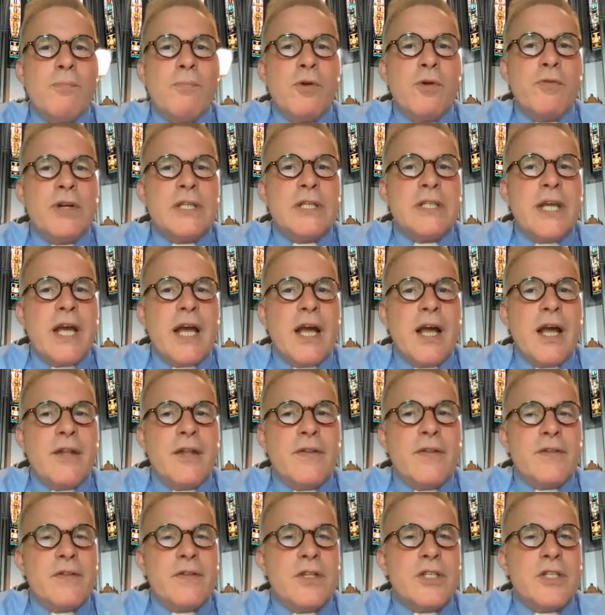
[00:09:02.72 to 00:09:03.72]
moving
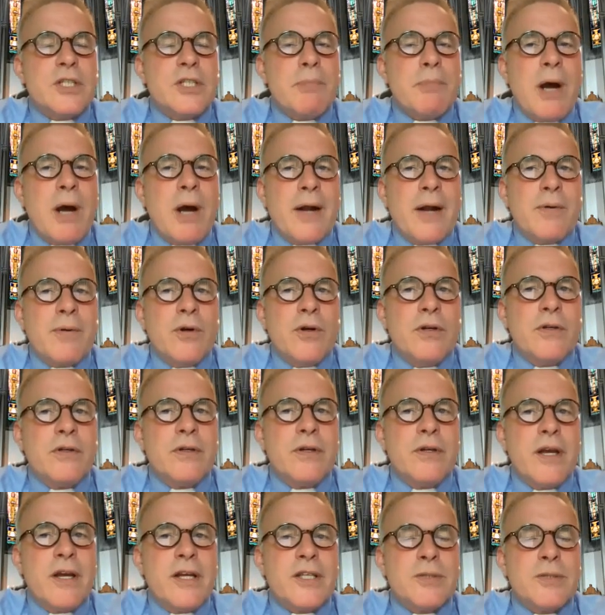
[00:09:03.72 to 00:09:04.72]
down the spiral
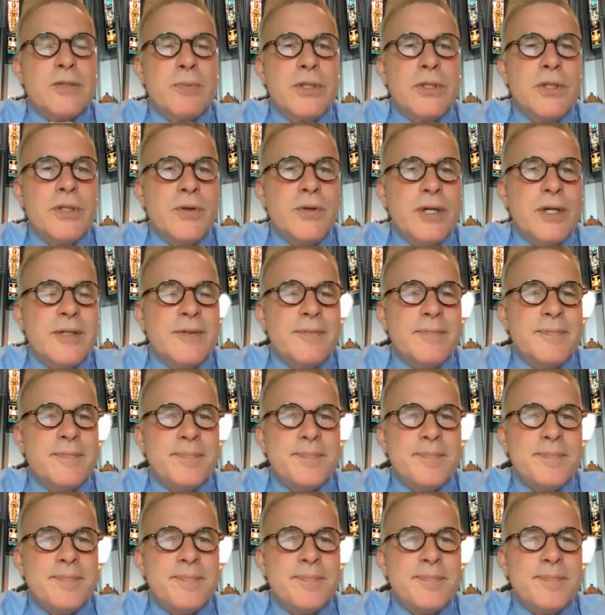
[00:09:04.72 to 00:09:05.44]
as we do it.